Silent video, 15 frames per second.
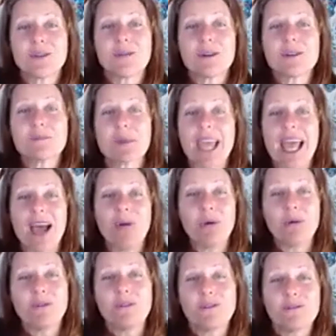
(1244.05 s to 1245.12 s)
most
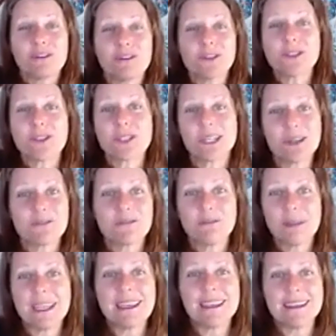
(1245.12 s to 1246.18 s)
powerful version of
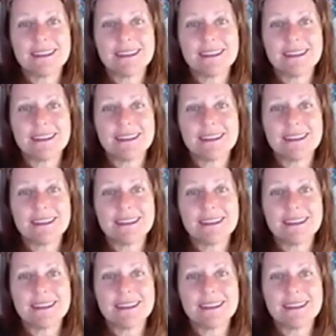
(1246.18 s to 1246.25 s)
me.